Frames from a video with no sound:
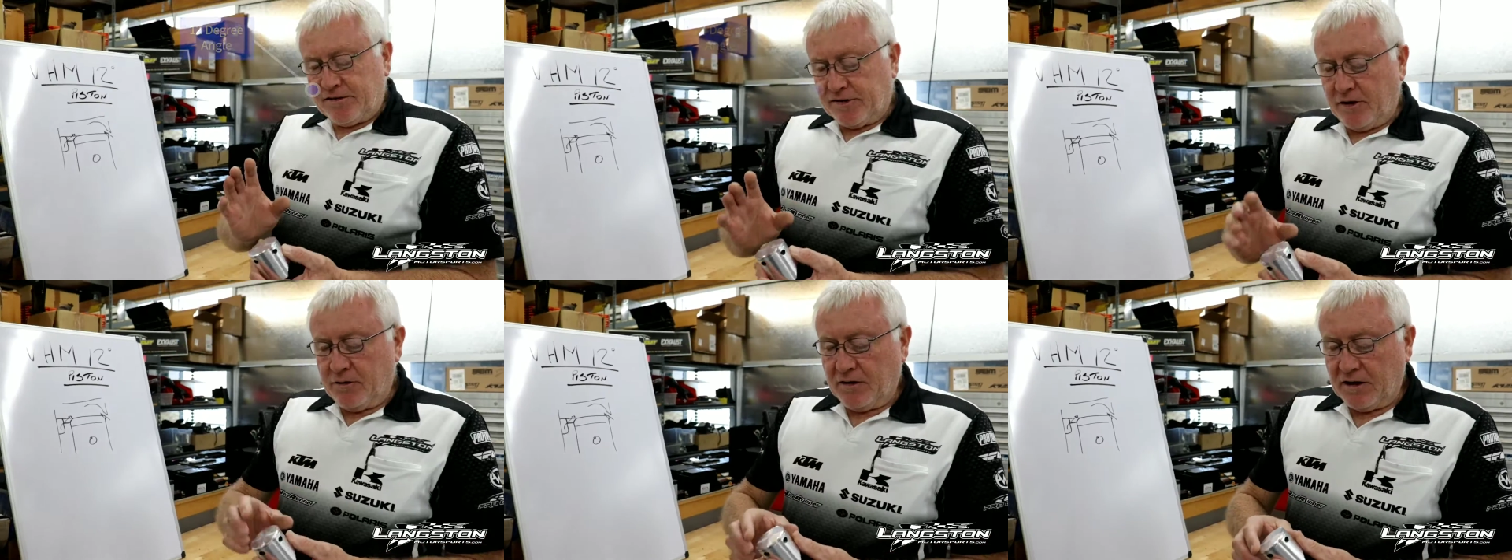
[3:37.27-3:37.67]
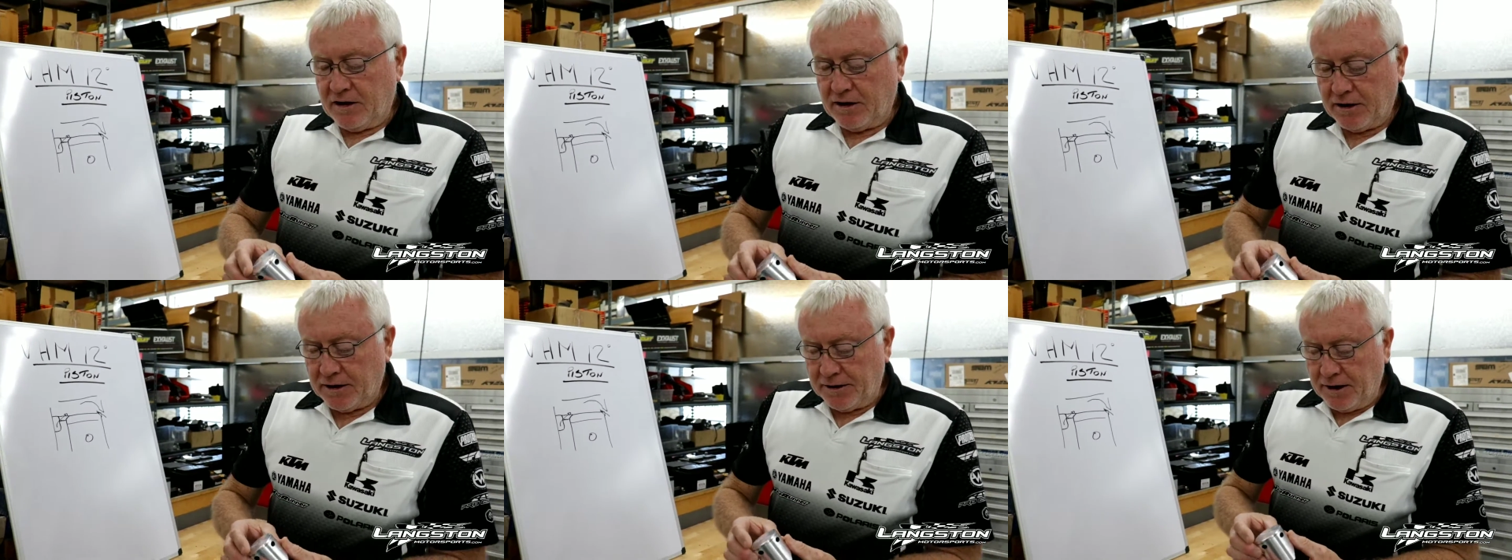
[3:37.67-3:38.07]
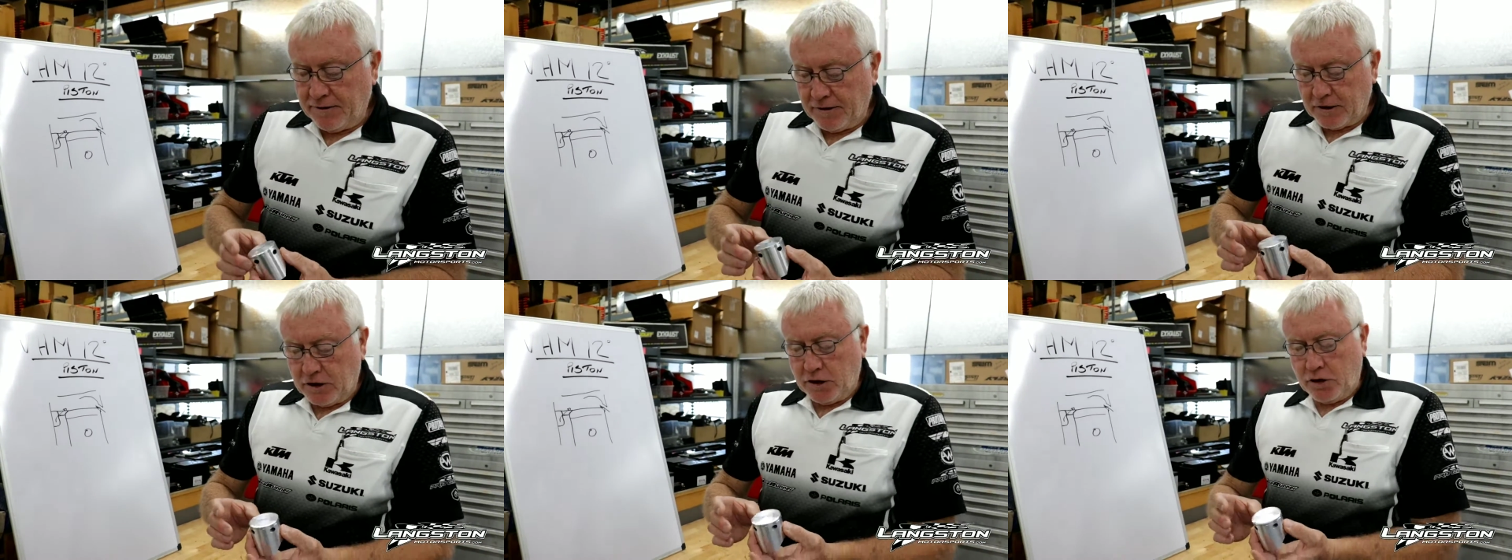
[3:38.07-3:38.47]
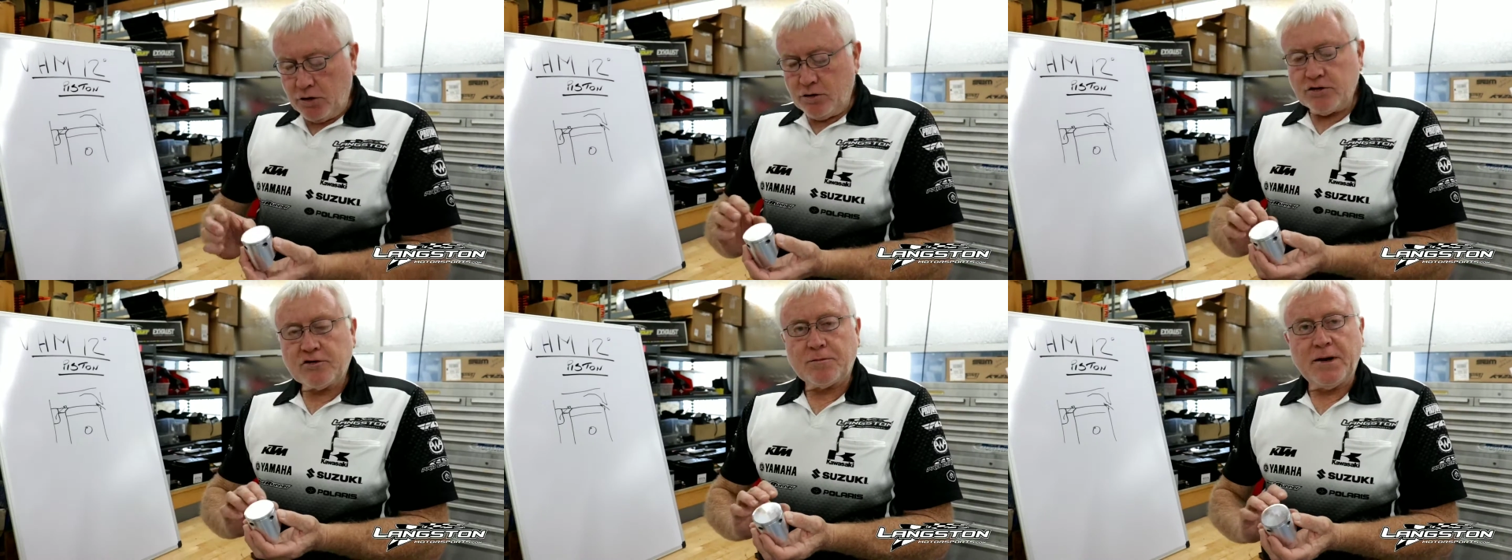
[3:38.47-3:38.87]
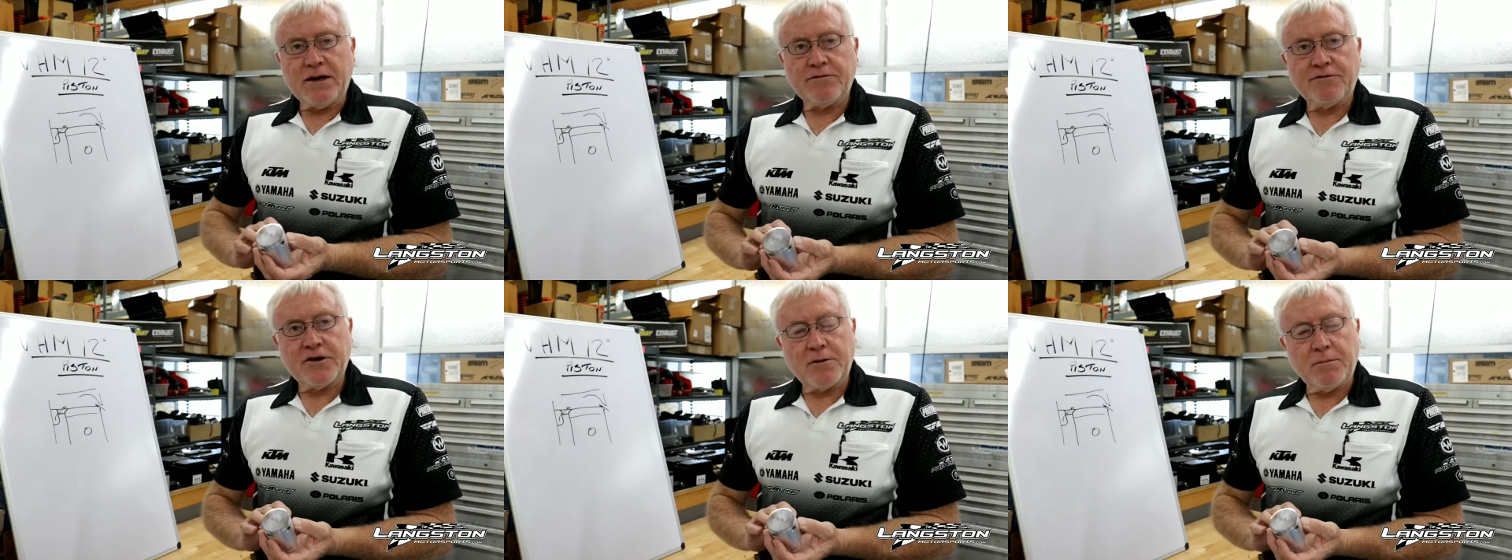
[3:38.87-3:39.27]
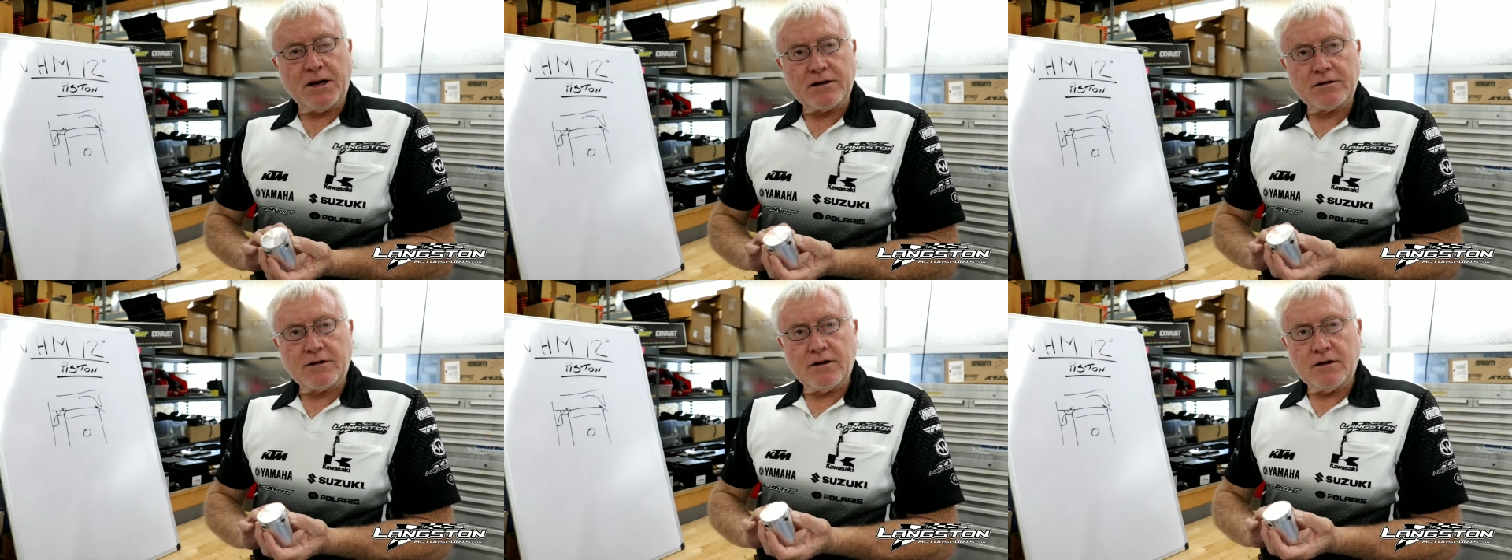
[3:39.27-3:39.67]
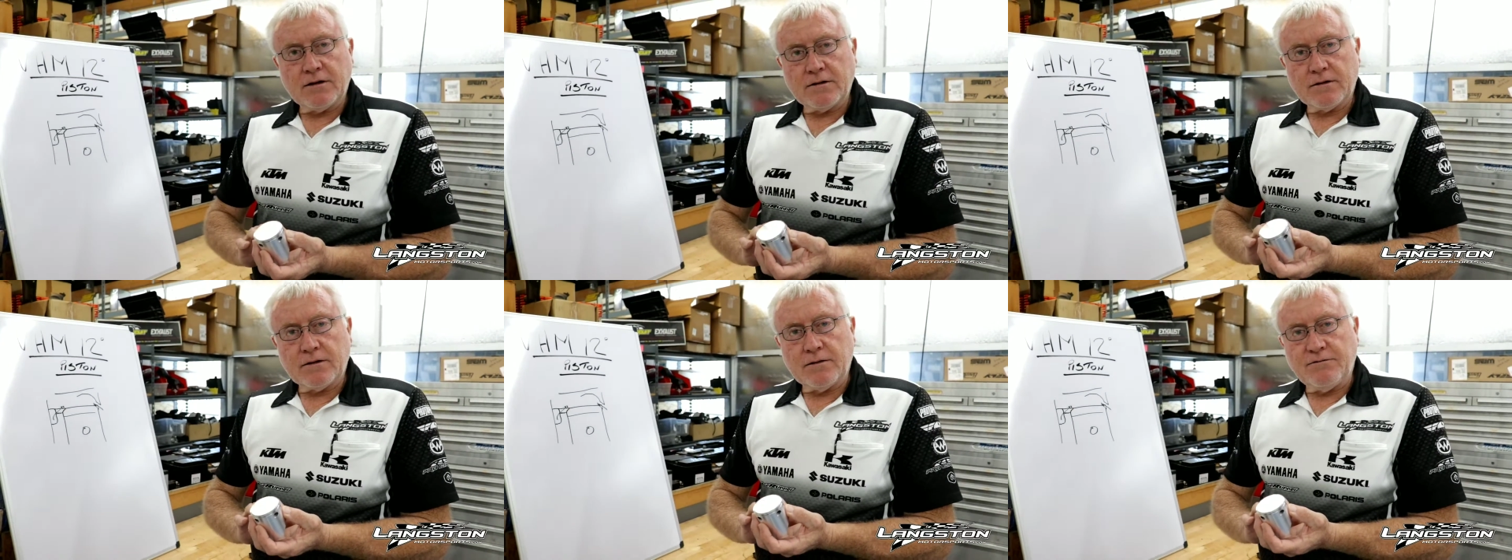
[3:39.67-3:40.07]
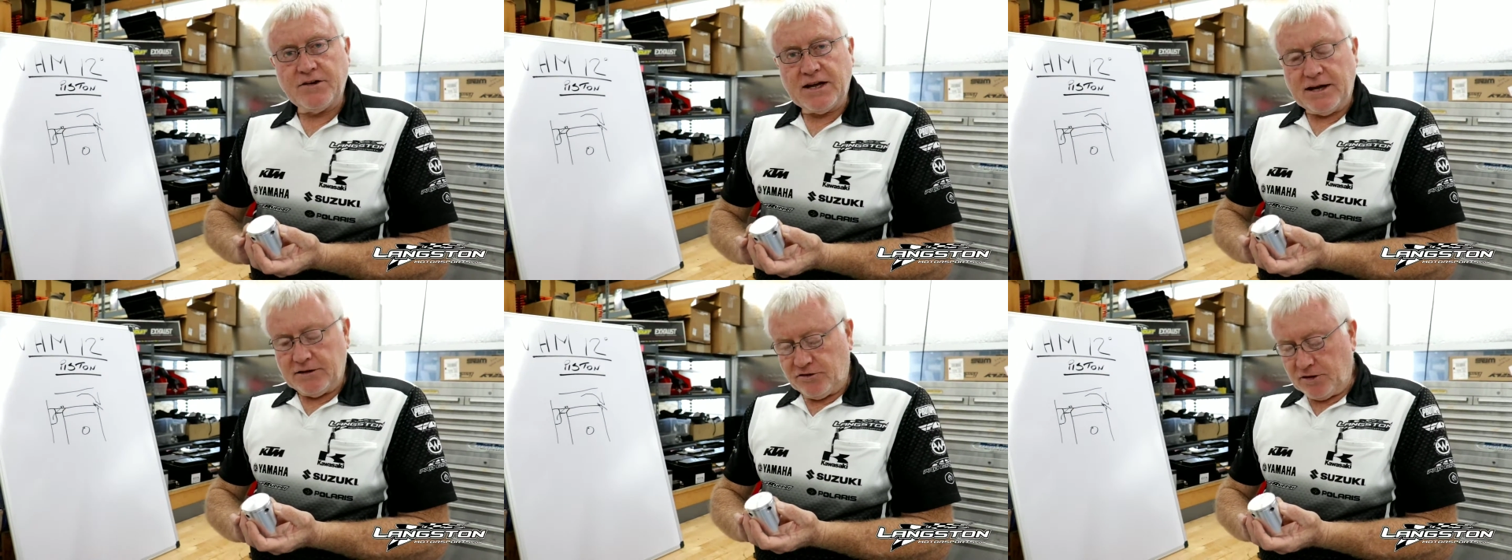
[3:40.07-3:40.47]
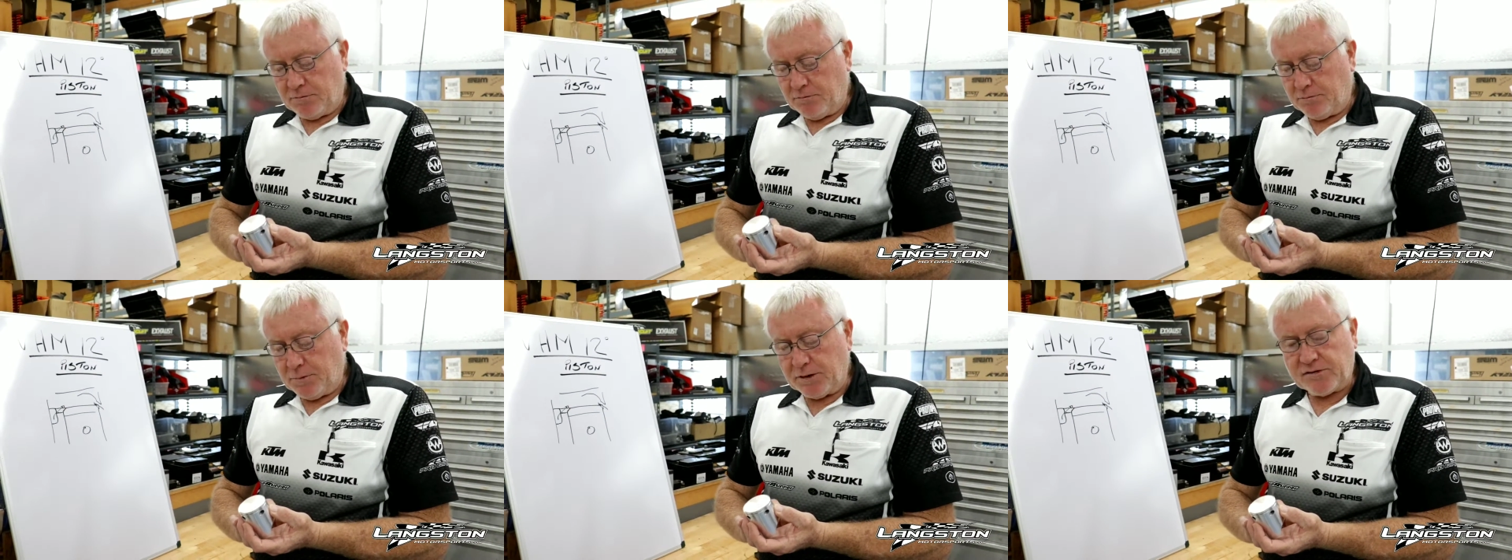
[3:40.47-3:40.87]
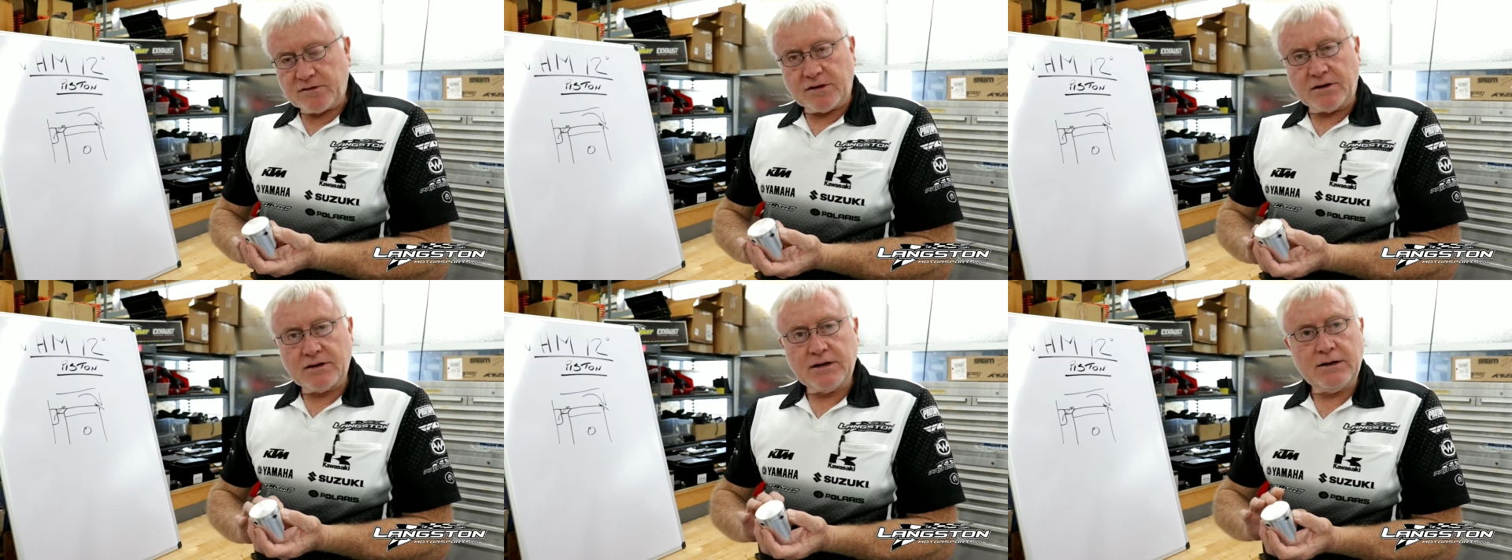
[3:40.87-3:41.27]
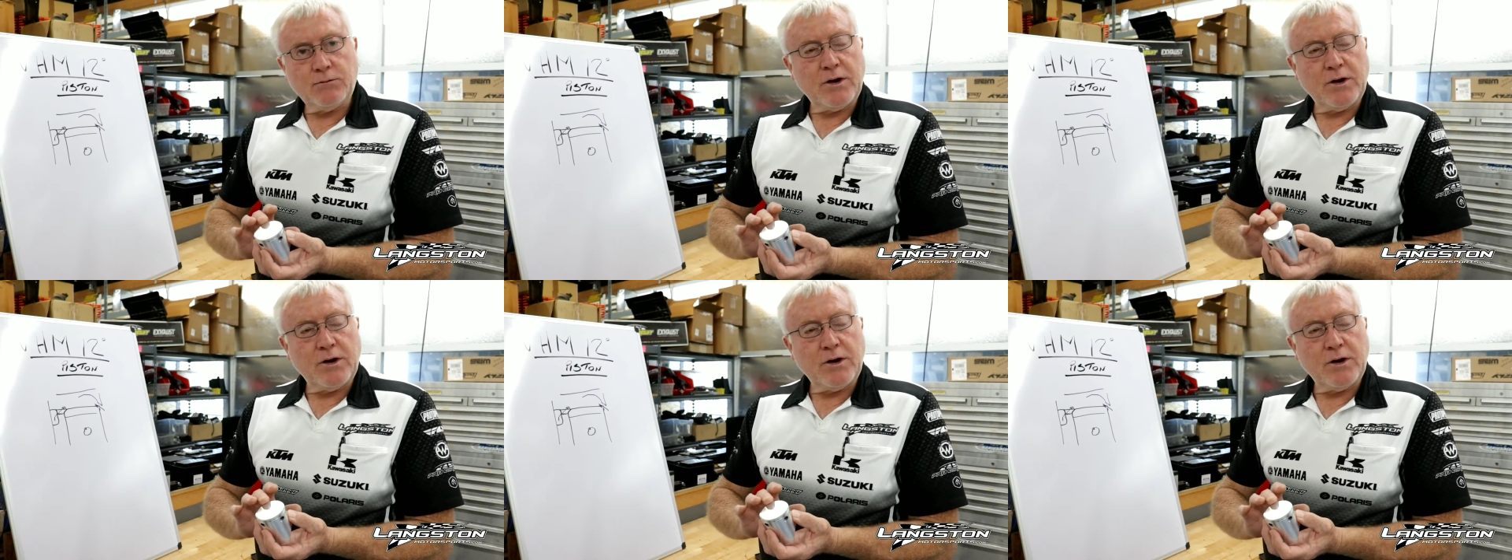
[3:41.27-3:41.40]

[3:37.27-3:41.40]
so another huge benefit about the Vhm piston,